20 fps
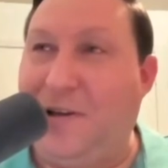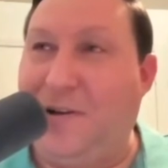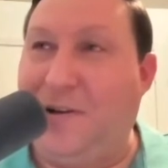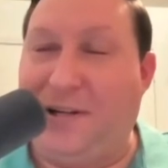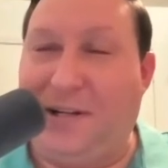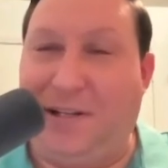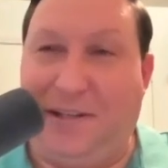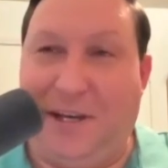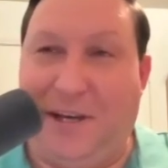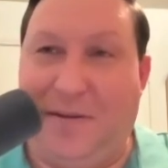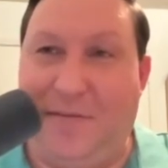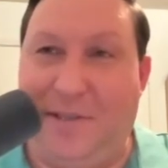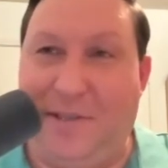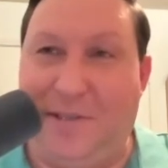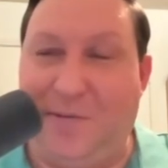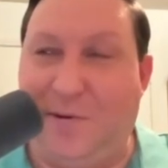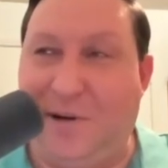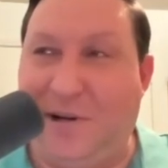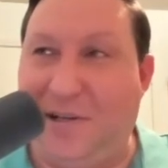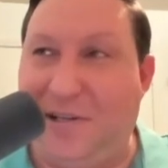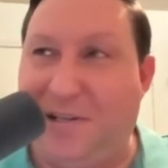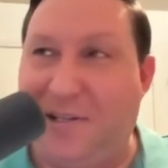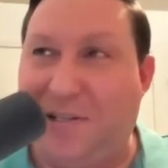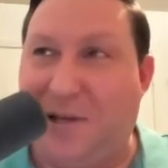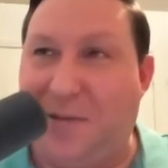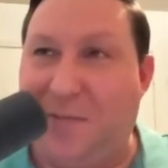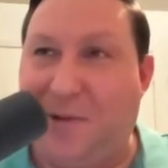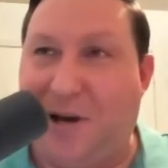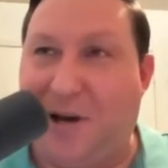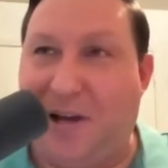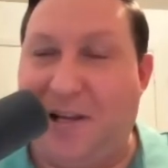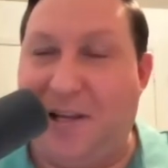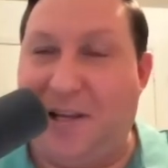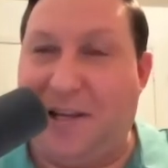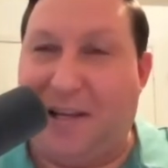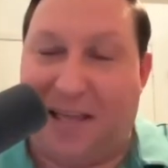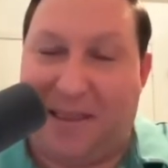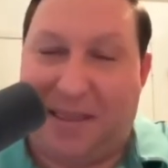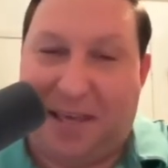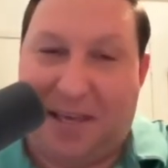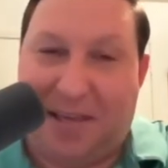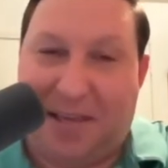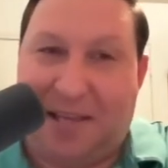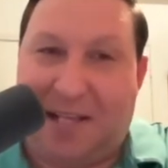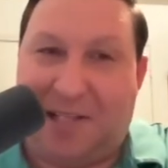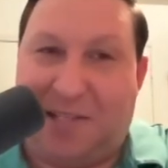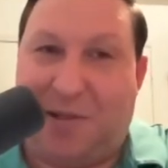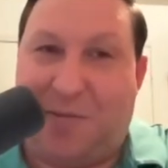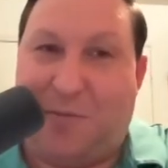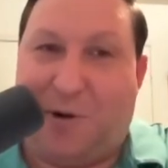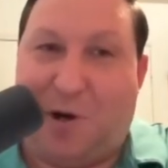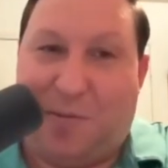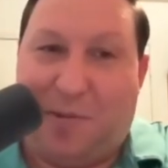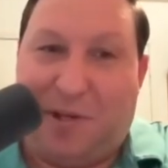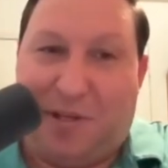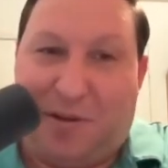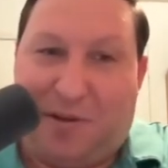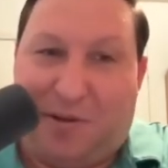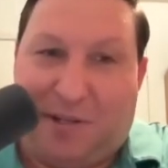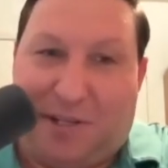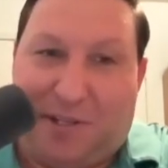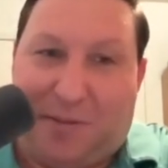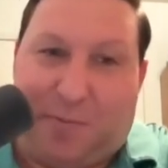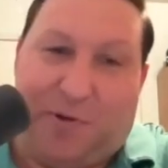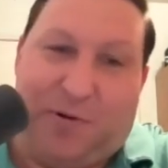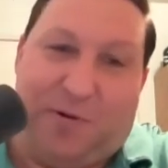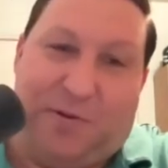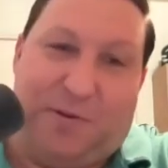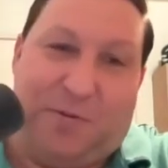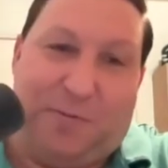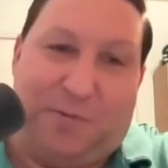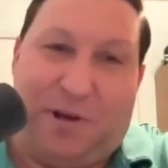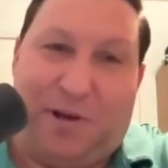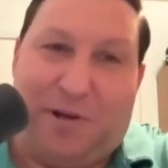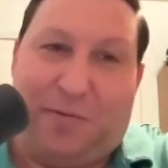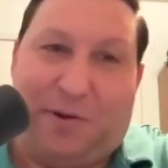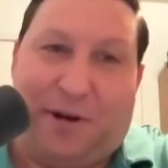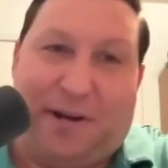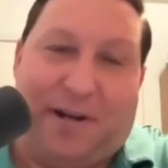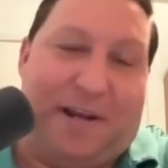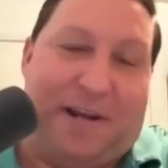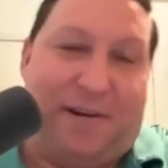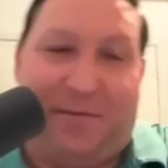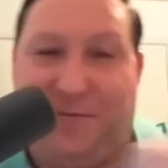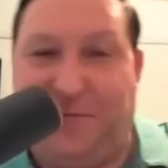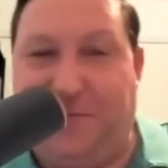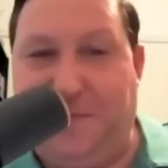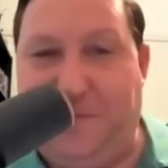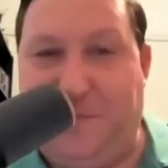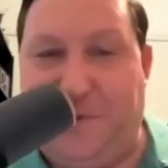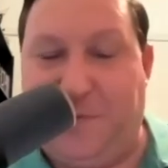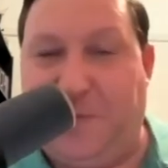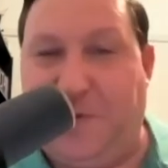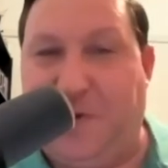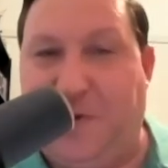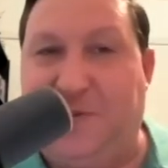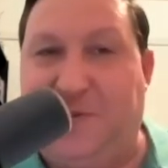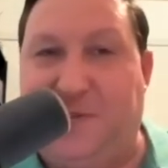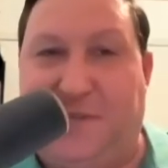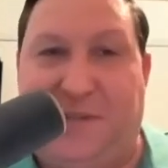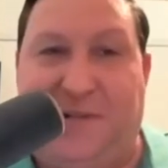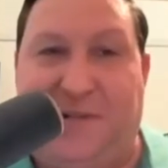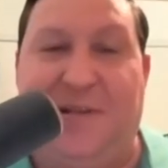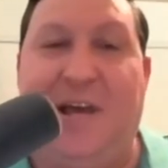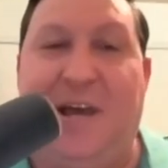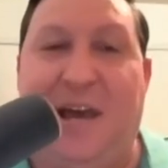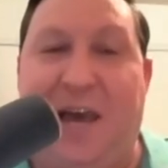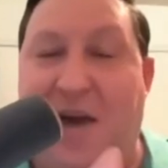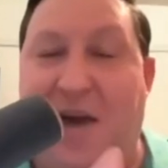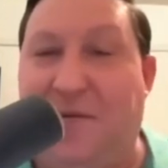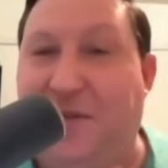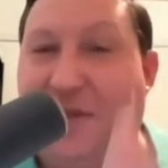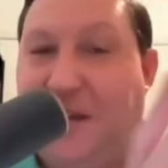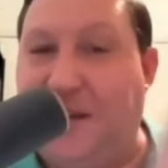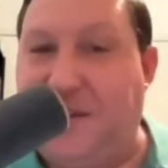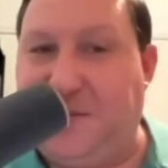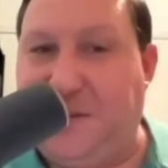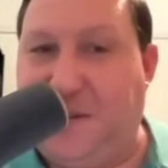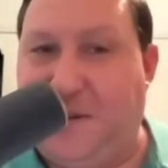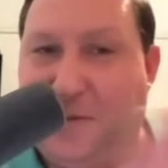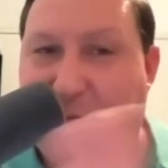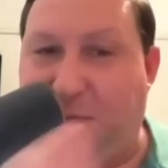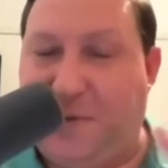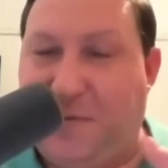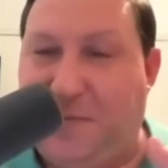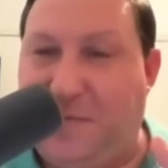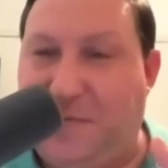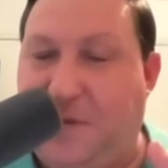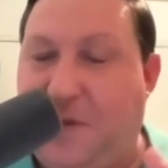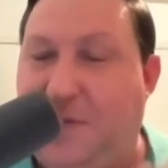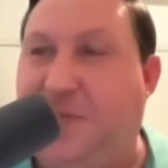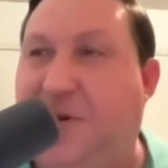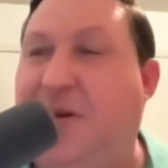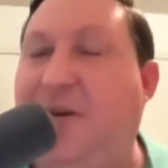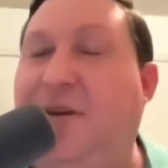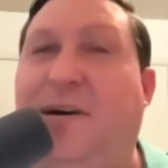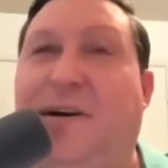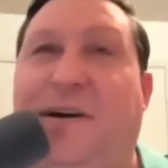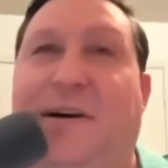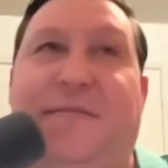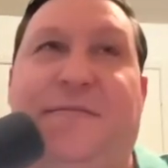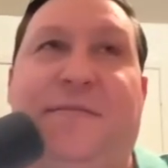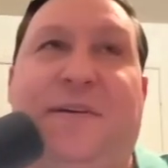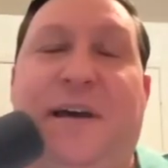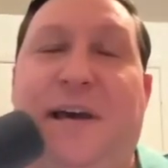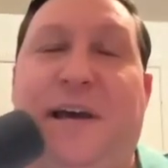You're gonna love this rug. Just step on it, and then that's the moment you just pull the rug right out of the person, having that set up and payoff.